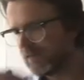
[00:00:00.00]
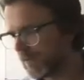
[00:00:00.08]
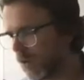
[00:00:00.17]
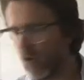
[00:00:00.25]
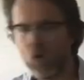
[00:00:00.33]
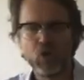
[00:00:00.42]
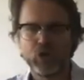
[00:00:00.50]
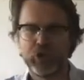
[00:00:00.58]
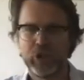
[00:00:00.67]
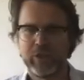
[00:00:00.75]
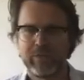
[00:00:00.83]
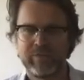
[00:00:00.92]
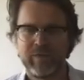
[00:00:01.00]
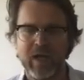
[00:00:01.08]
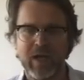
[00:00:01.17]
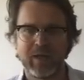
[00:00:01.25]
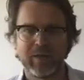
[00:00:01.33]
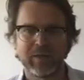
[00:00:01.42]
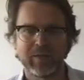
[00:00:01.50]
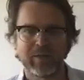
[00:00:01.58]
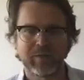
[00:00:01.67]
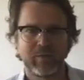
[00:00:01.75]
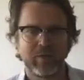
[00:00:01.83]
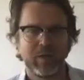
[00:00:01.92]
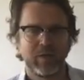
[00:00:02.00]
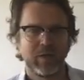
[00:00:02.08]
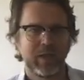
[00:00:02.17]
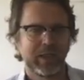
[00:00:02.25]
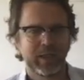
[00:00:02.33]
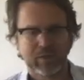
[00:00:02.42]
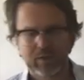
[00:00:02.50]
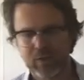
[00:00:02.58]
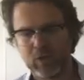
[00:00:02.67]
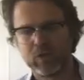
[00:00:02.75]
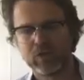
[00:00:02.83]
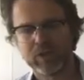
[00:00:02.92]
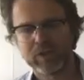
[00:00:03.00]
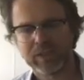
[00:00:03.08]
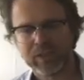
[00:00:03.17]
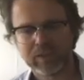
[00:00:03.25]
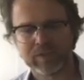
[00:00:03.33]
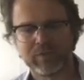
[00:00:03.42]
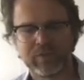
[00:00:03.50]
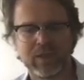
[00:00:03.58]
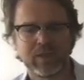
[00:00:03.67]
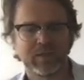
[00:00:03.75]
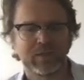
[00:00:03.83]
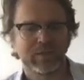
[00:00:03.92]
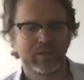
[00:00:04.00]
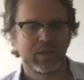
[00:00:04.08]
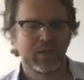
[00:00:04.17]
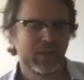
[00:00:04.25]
orgy of violence against soldiers, against civilians.